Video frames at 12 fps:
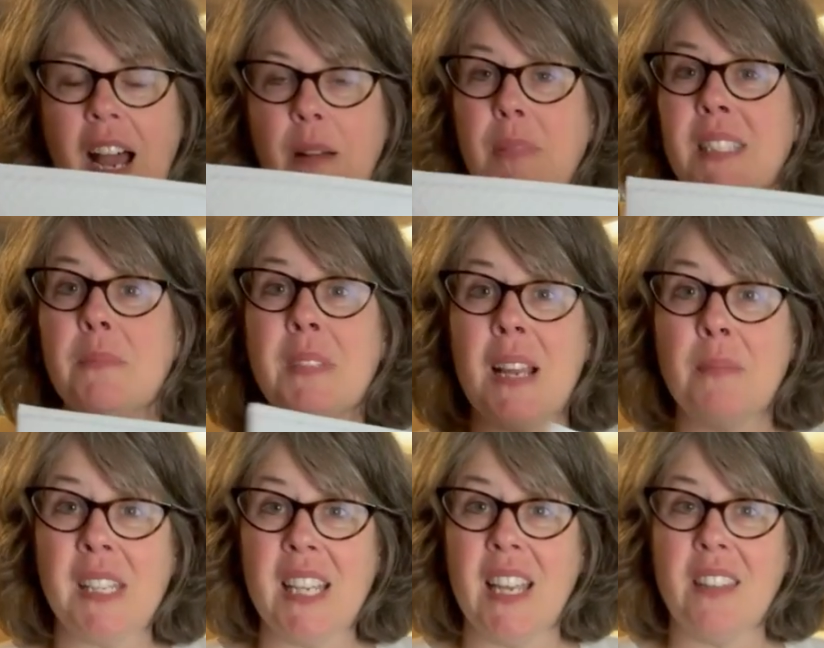Um,
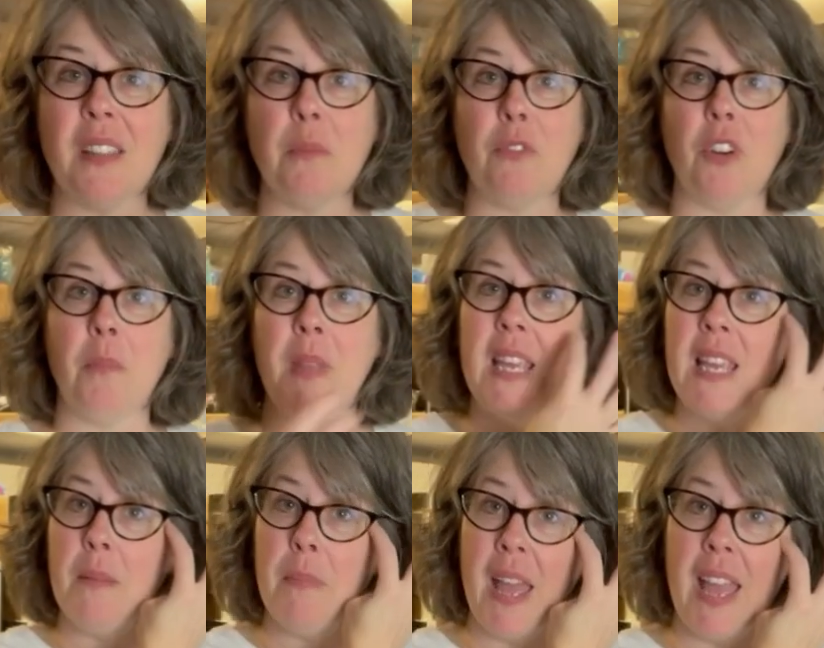sometimes I get them from
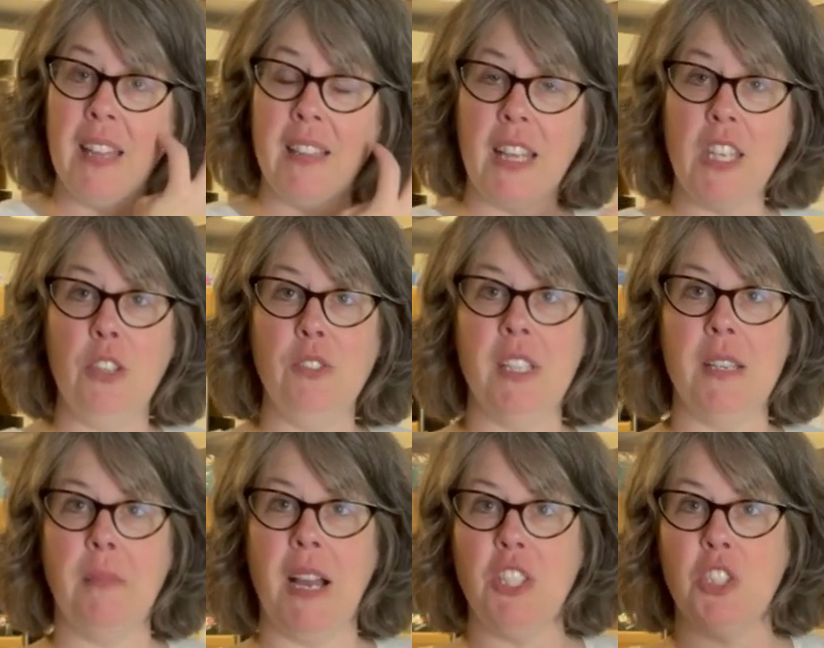eBay, like
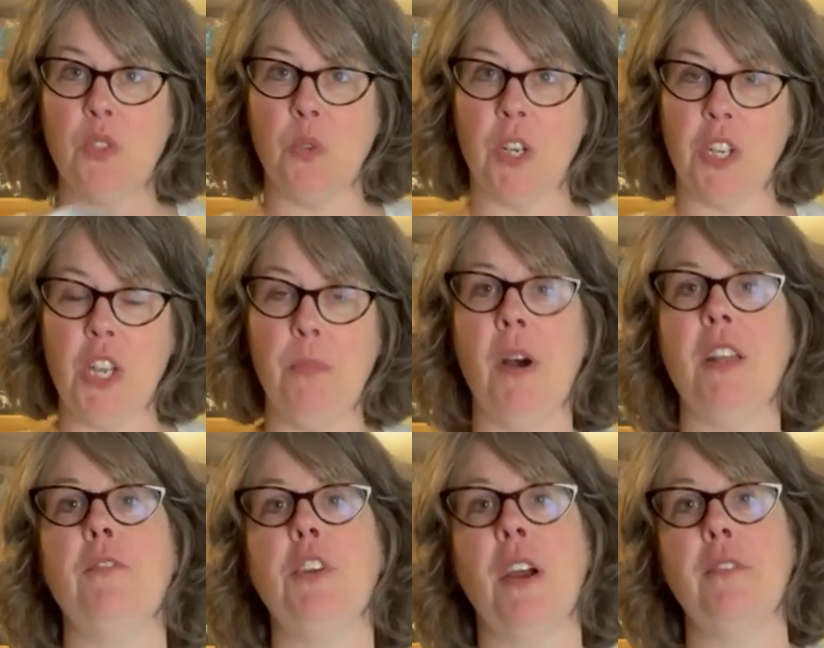using my store coupon.
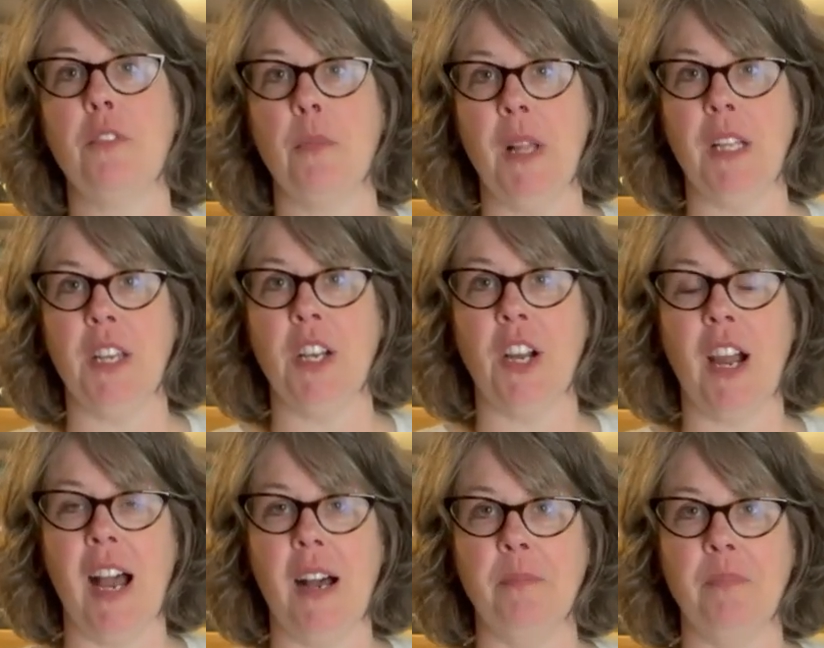If you're unfamiliar,
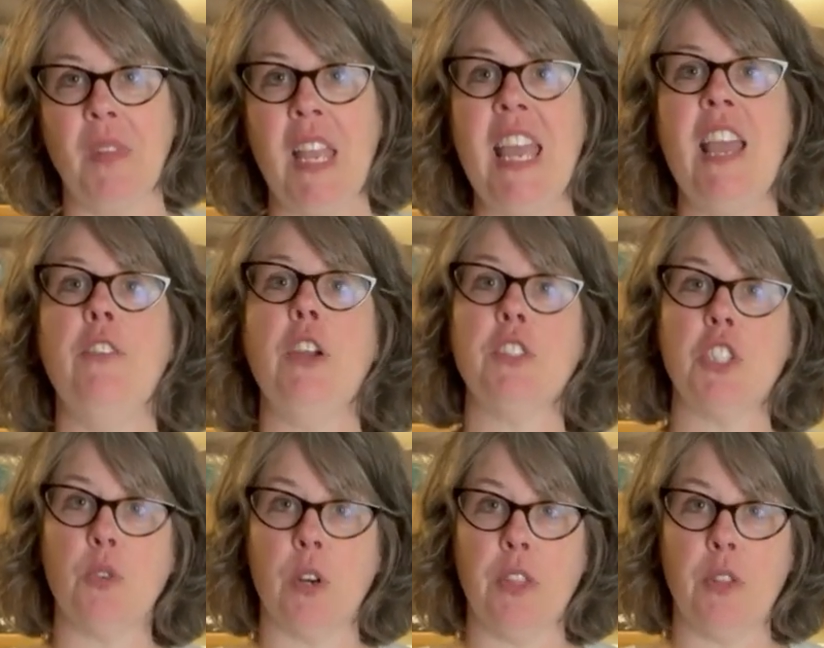um, if you have a
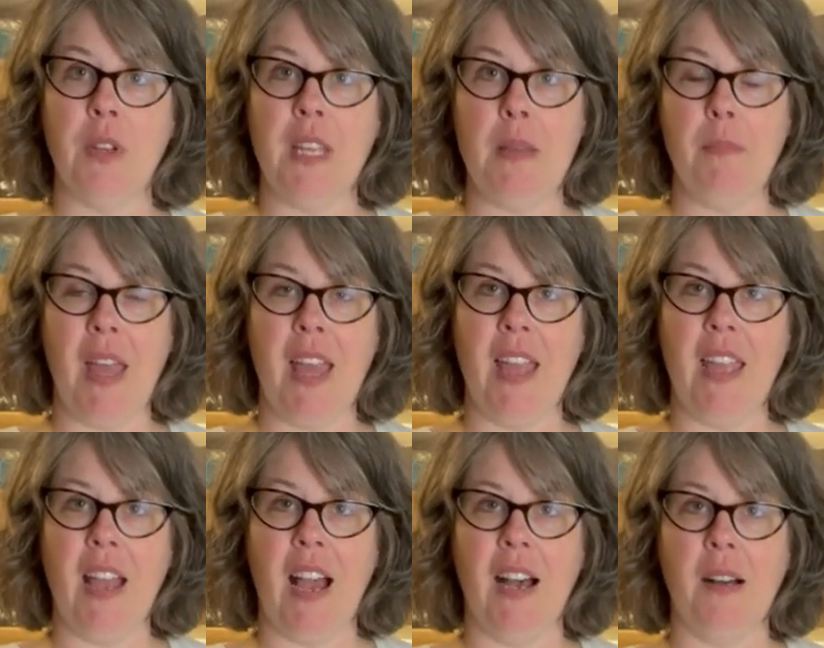store through
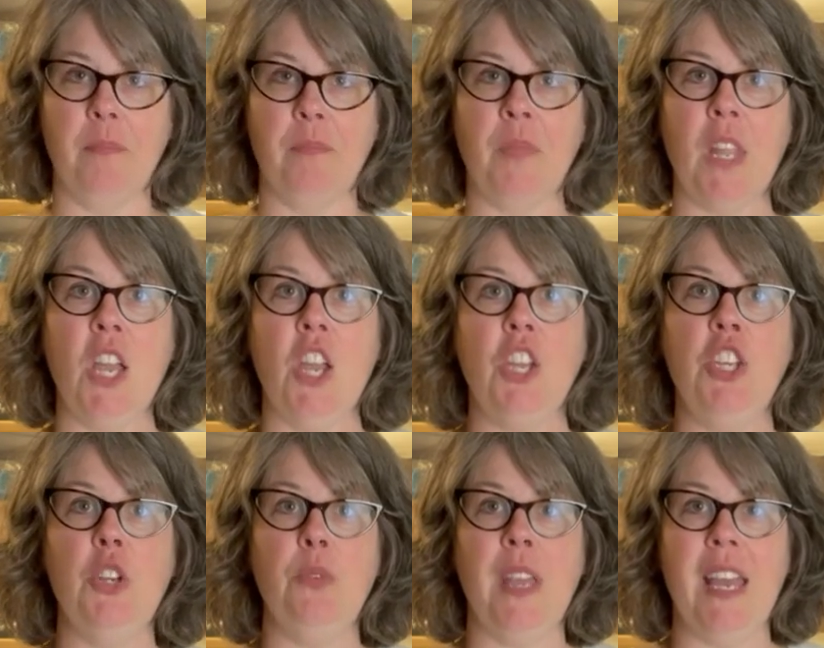eBay, um,
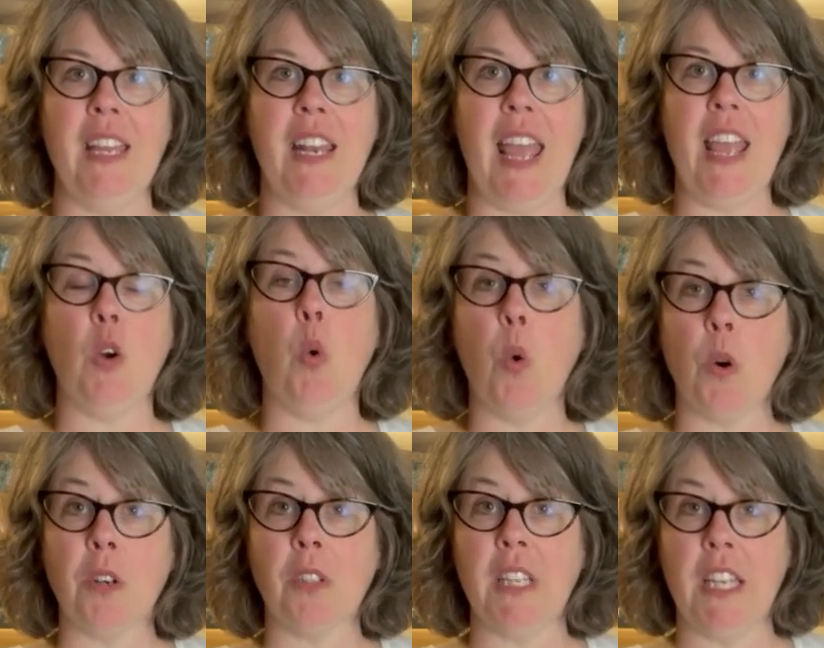you get a
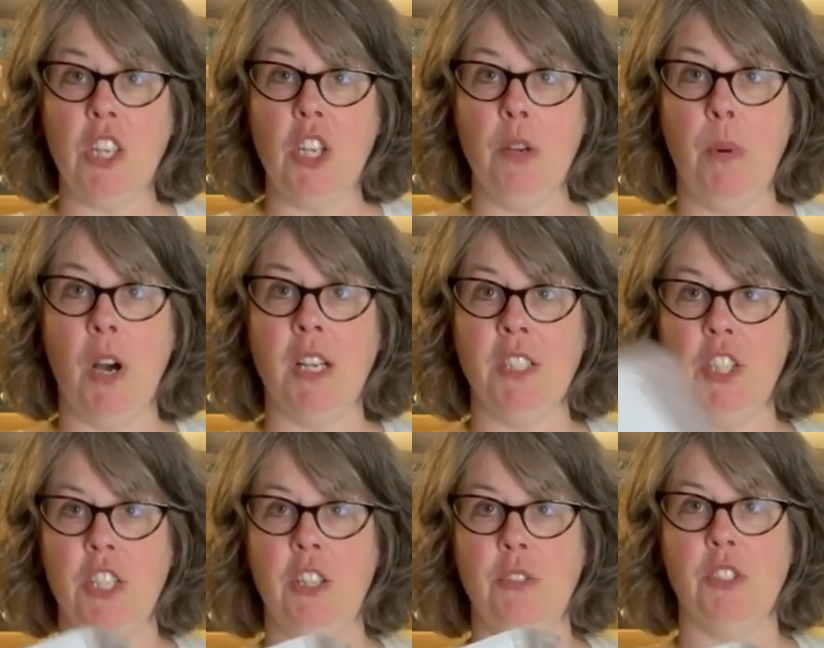quarterly coupon
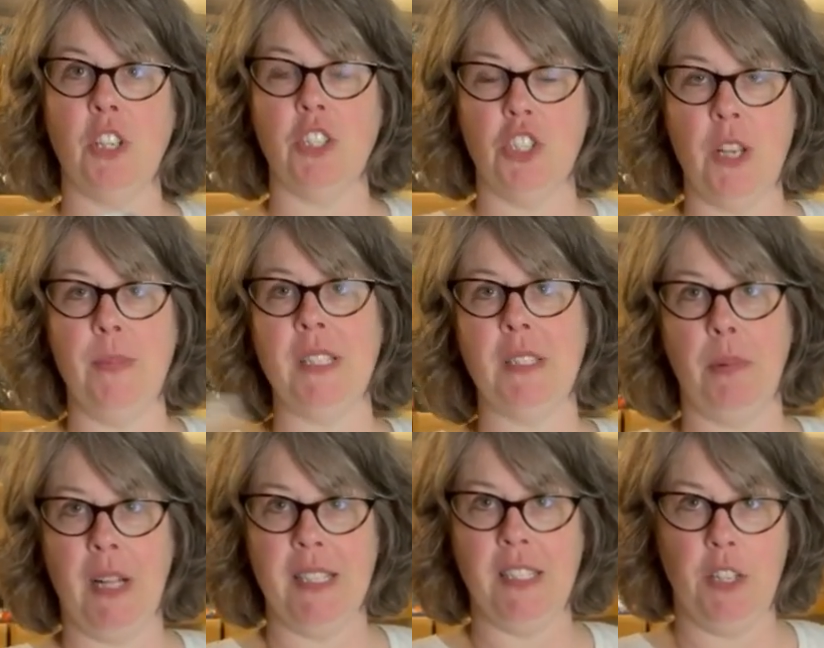to use on shipping
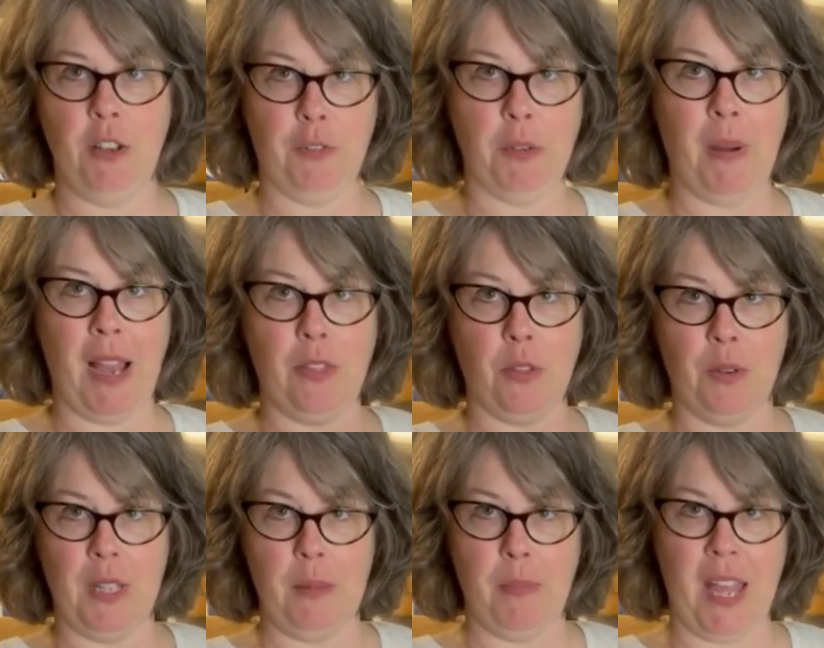supplies that you have to buy through
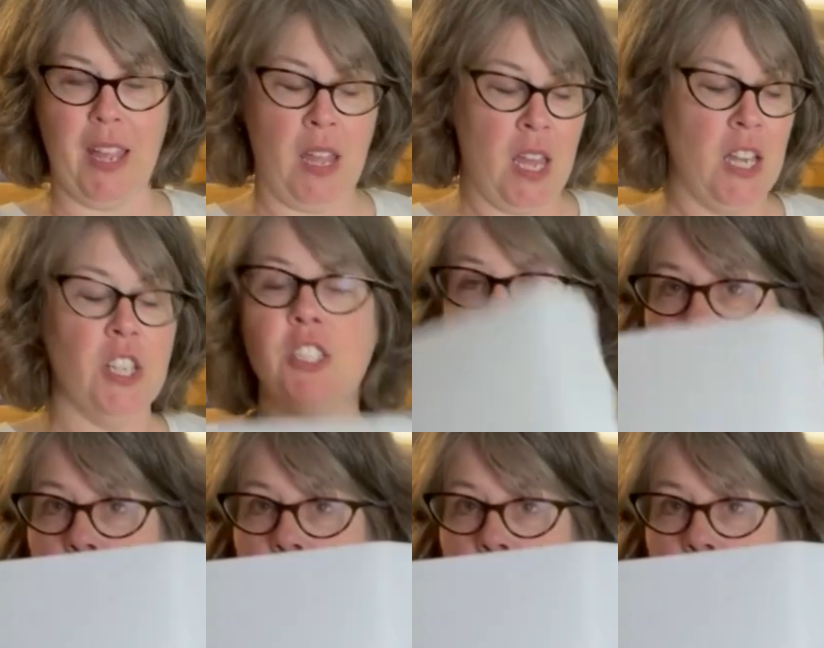eBay. So